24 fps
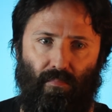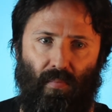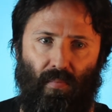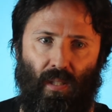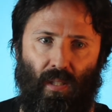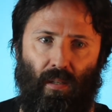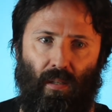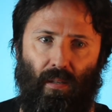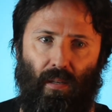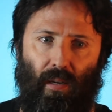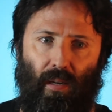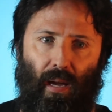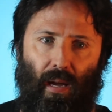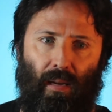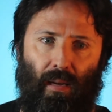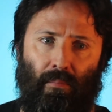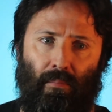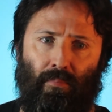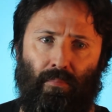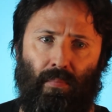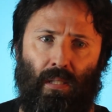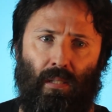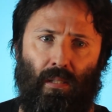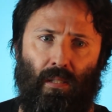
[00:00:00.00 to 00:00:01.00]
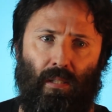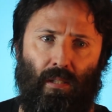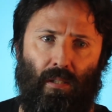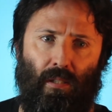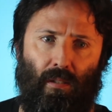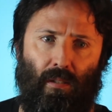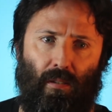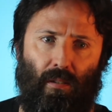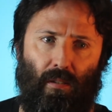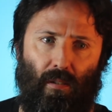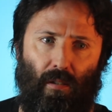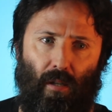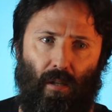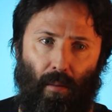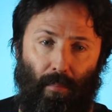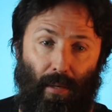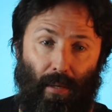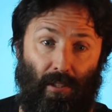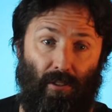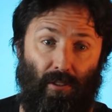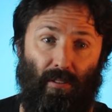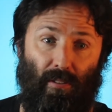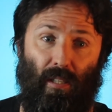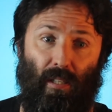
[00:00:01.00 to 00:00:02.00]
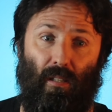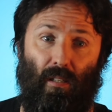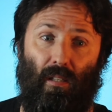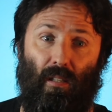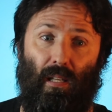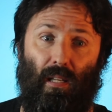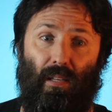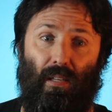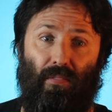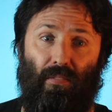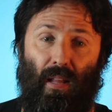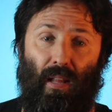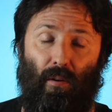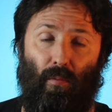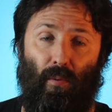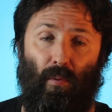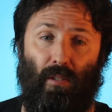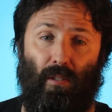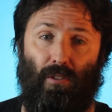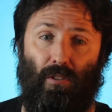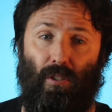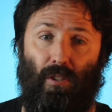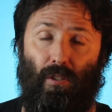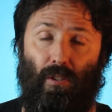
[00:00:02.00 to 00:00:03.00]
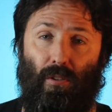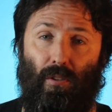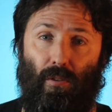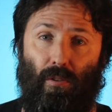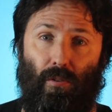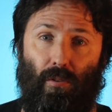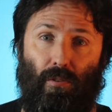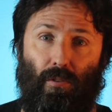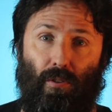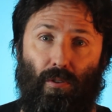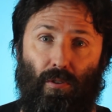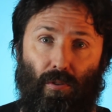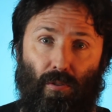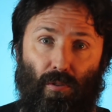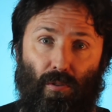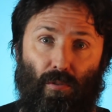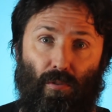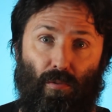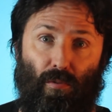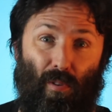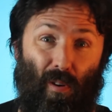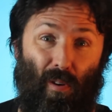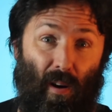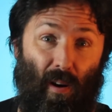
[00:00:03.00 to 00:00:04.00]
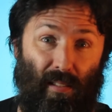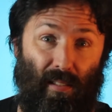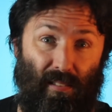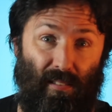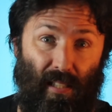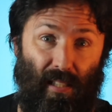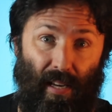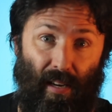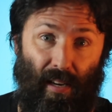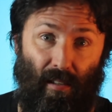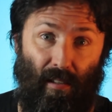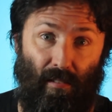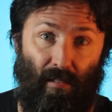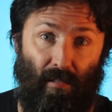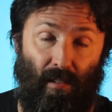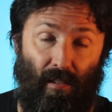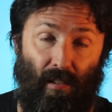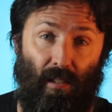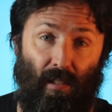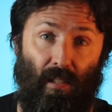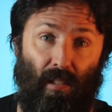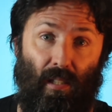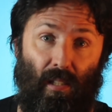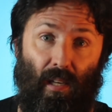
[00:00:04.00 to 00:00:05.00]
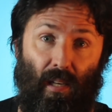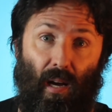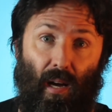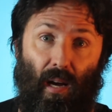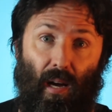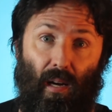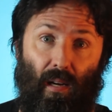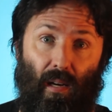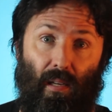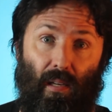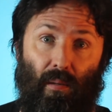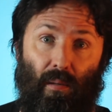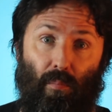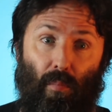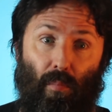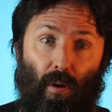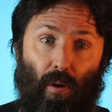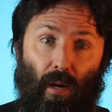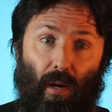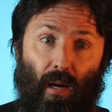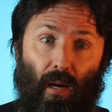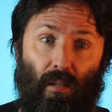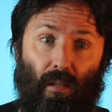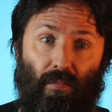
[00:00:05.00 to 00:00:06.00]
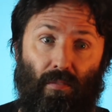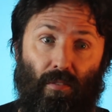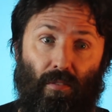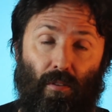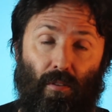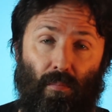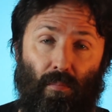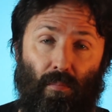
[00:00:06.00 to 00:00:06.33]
Okay, I'm actually going to leave that one to you to write down in mod arg form,